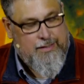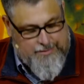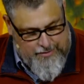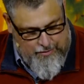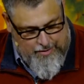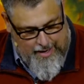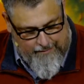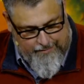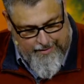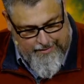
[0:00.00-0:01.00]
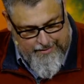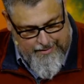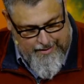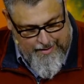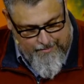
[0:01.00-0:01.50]
it's a new covenant
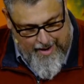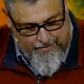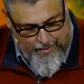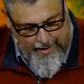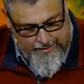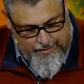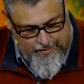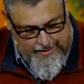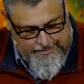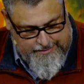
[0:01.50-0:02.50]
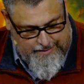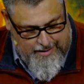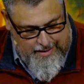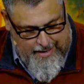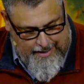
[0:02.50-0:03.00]
in my blood. Do this
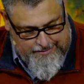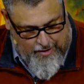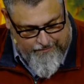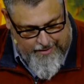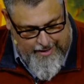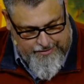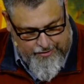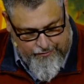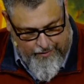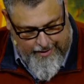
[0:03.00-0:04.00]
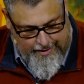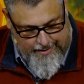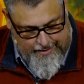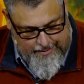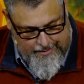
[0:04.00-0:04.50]
as often as you drink
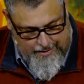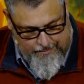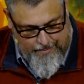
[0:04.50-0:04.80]
it in